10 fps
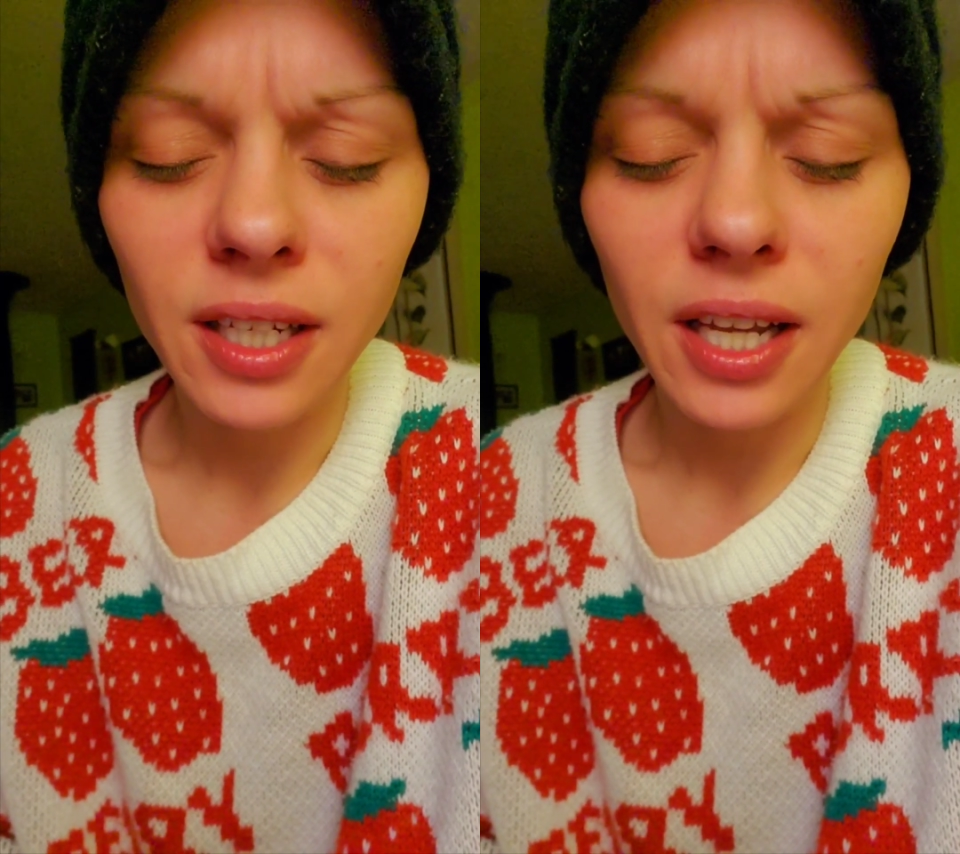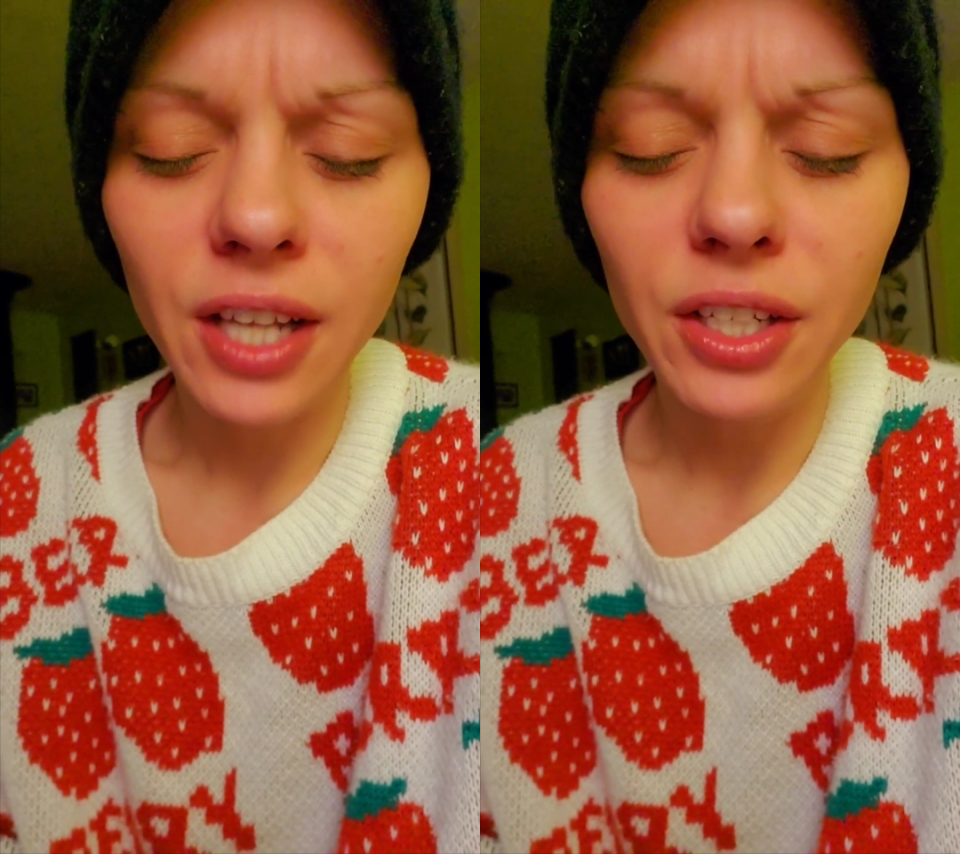
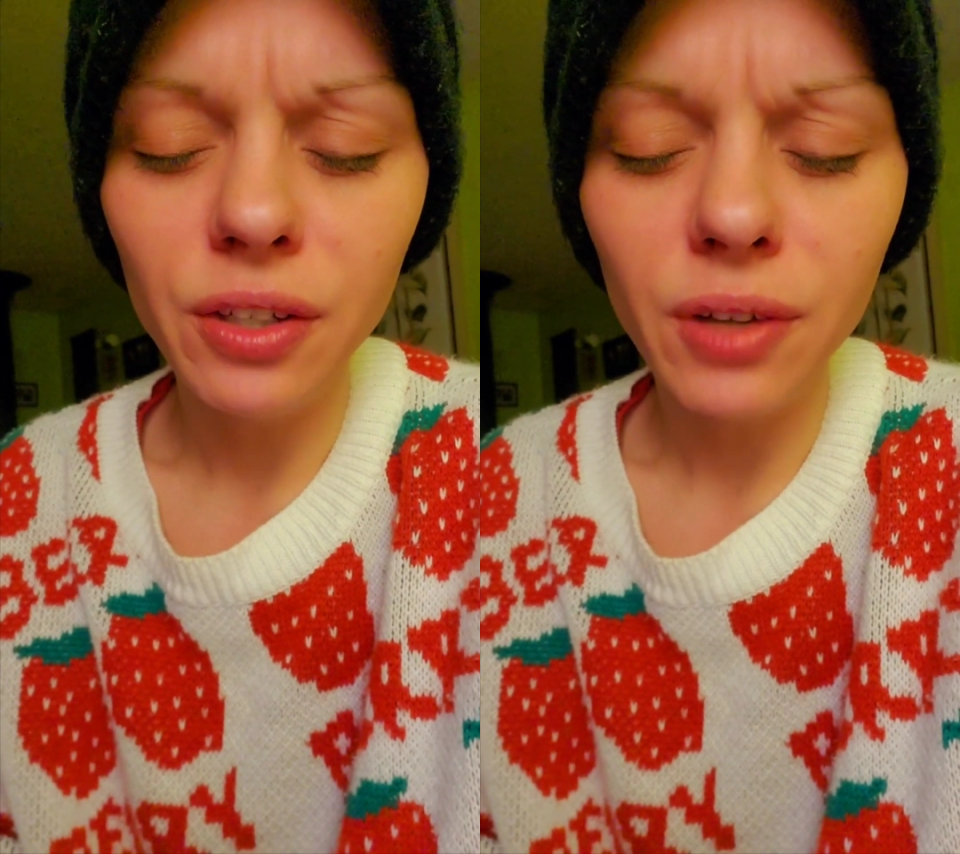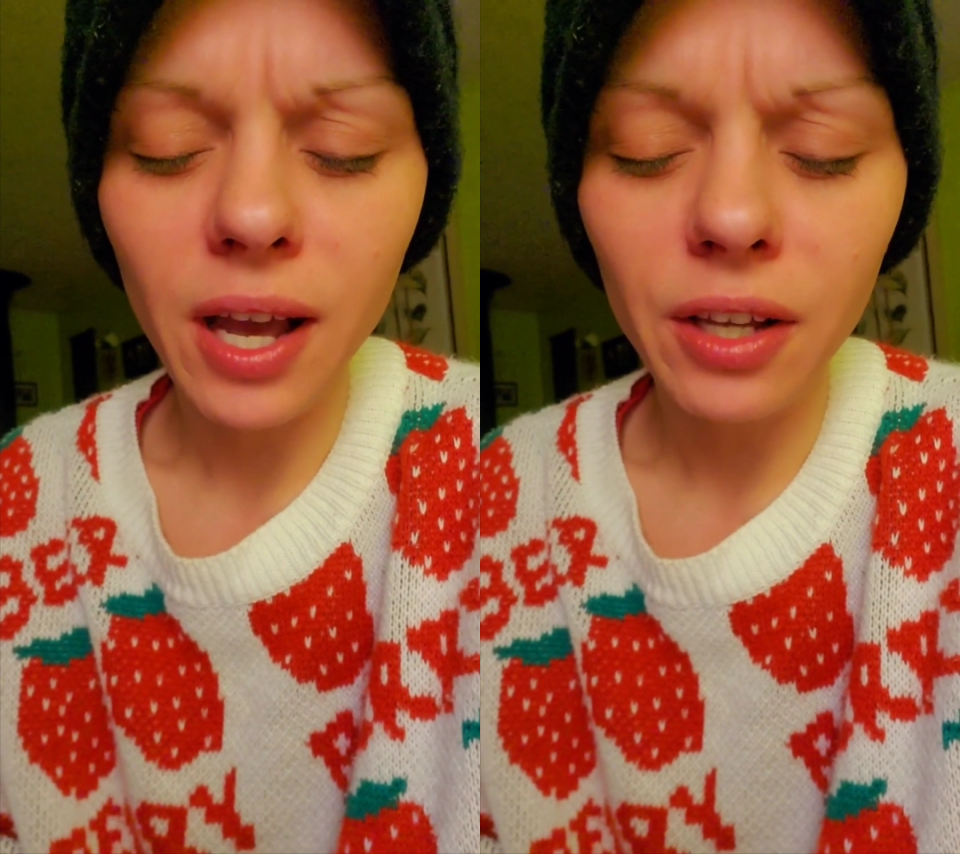and
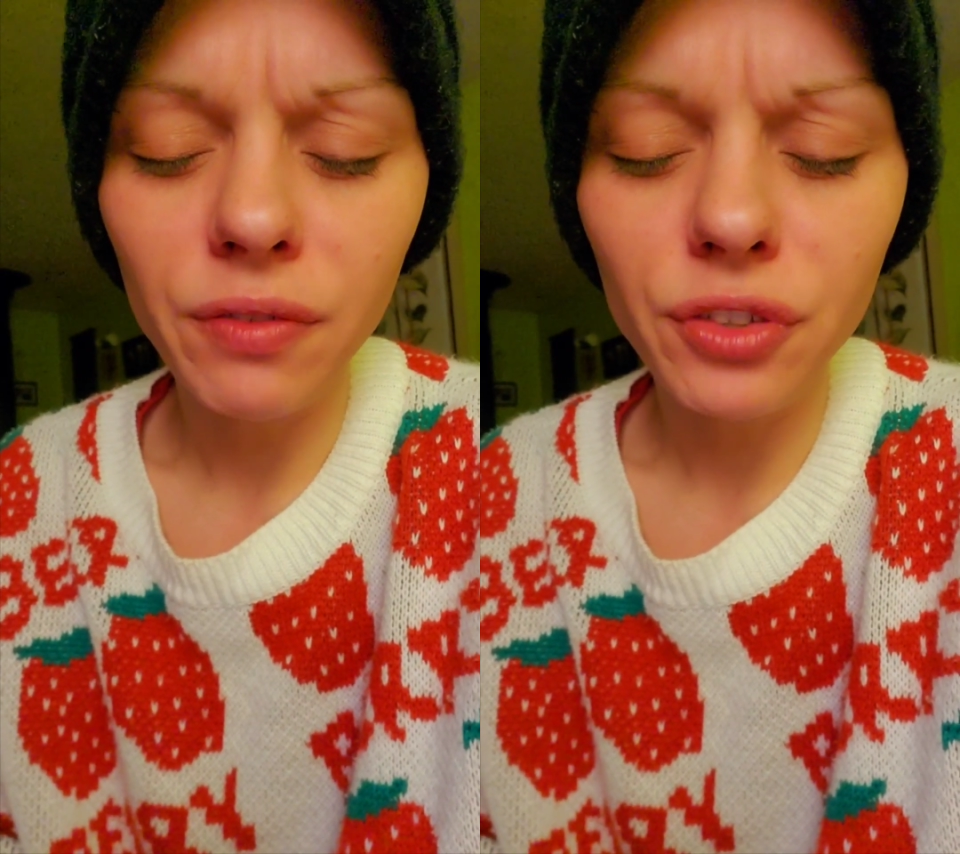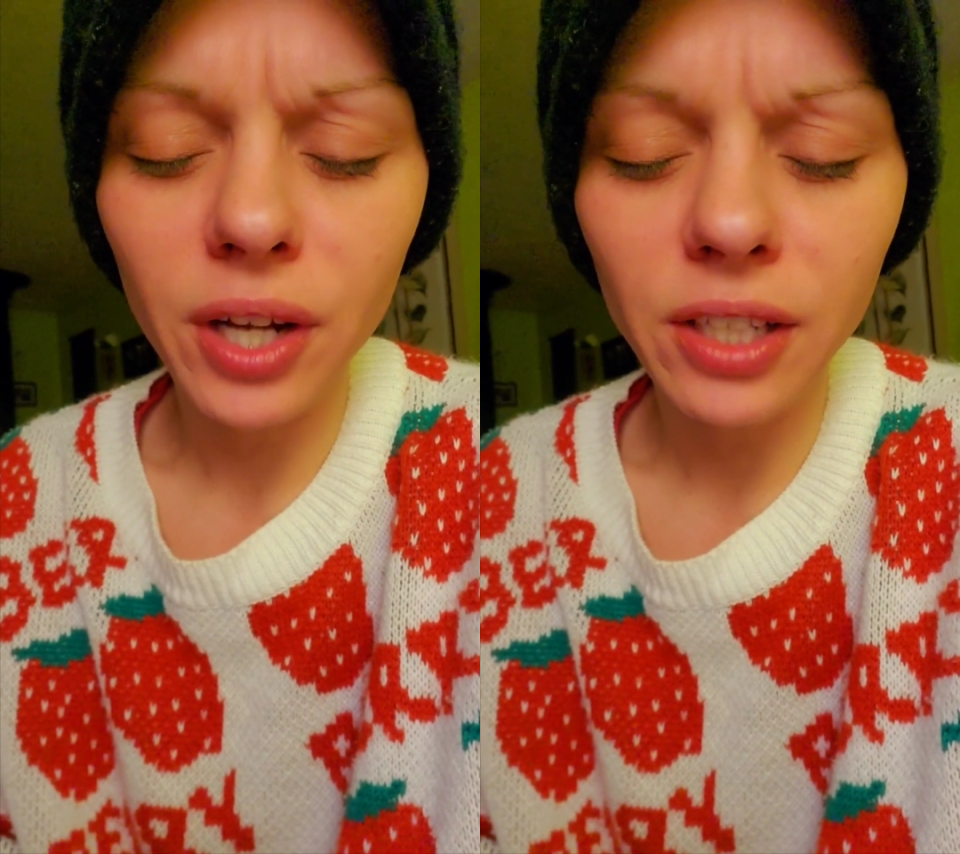you, how
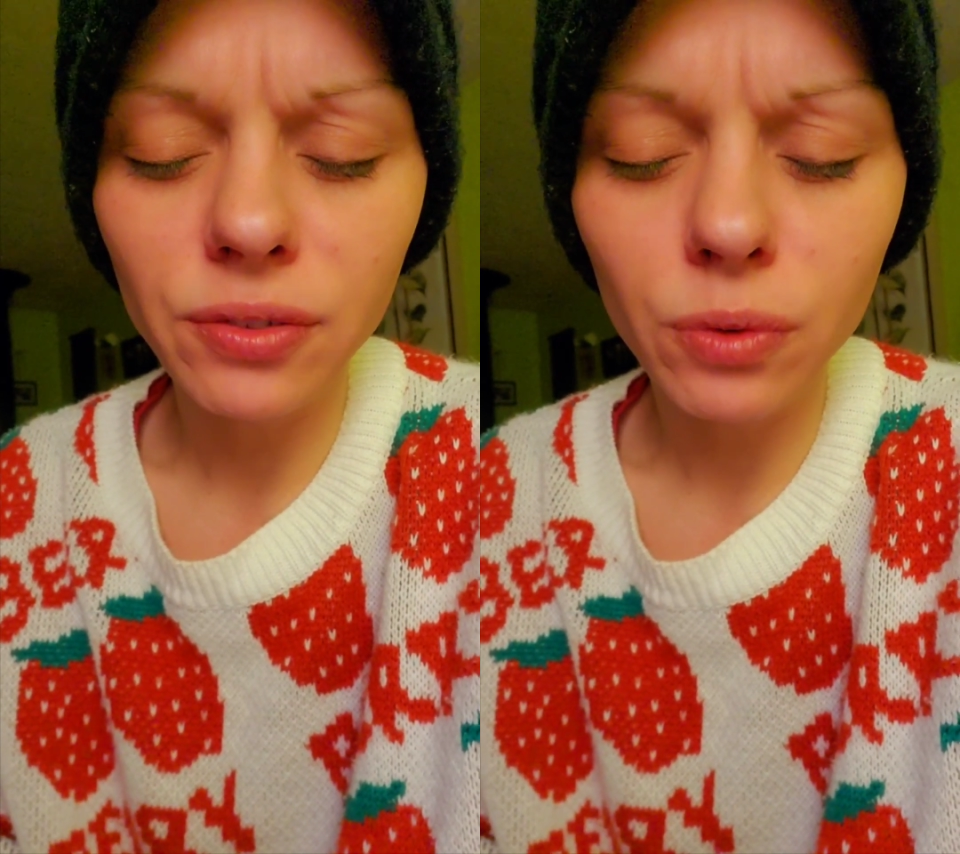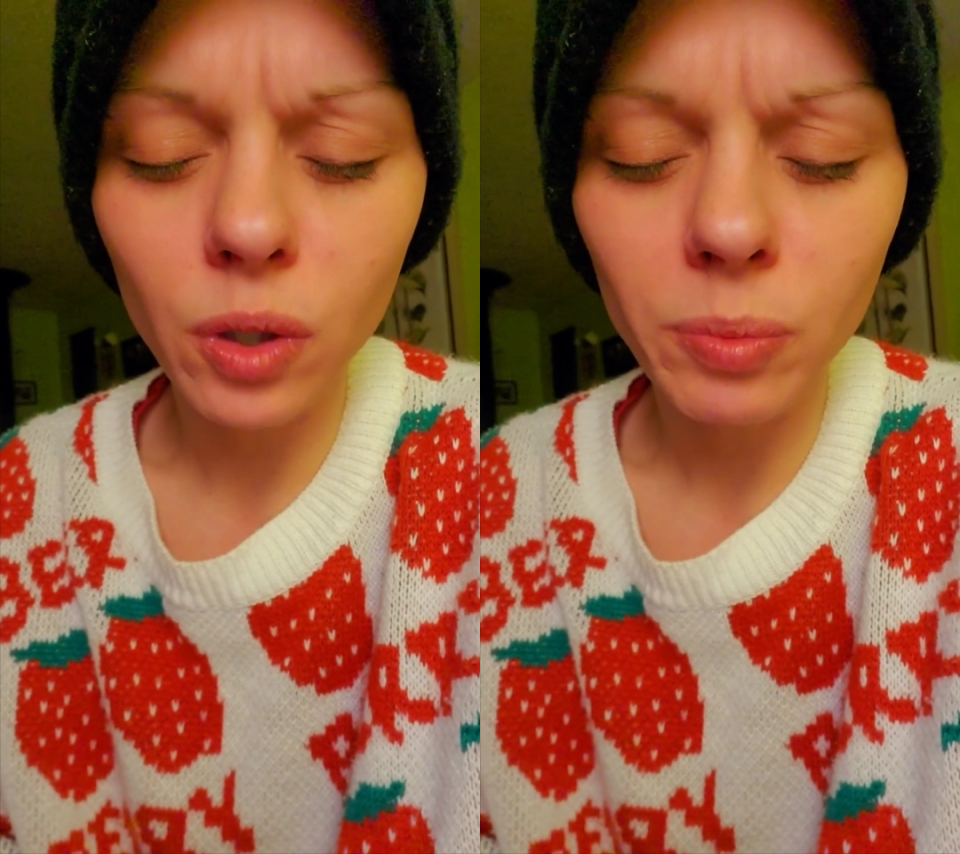you've
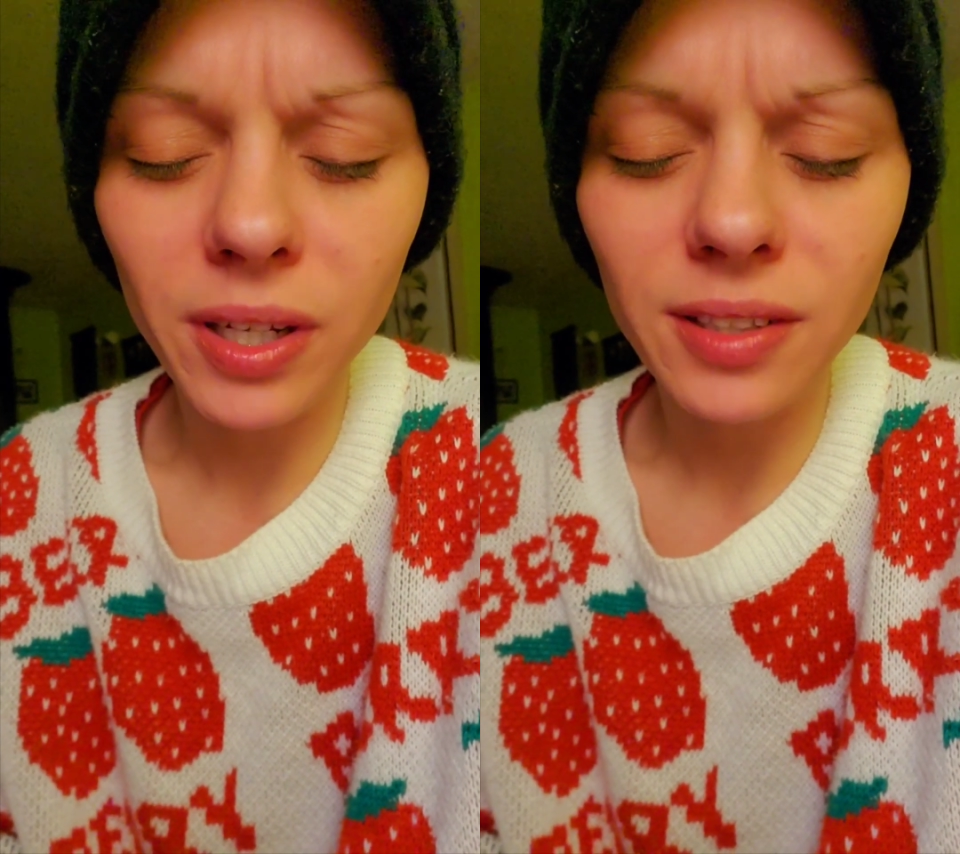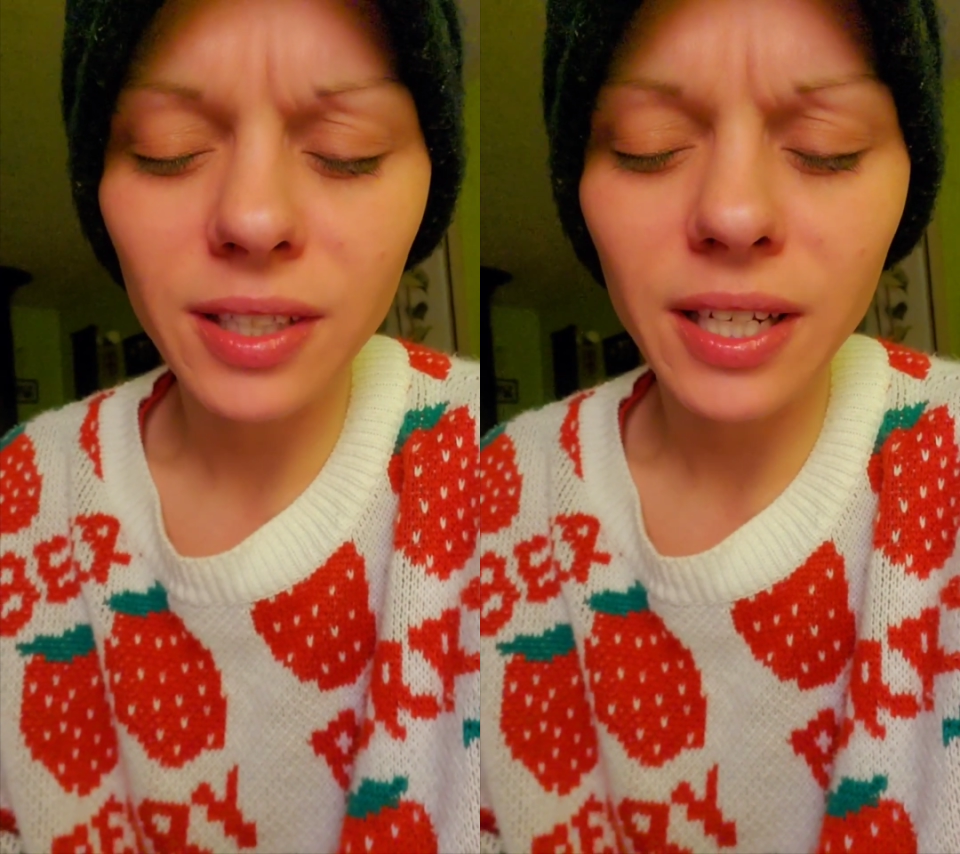transformed us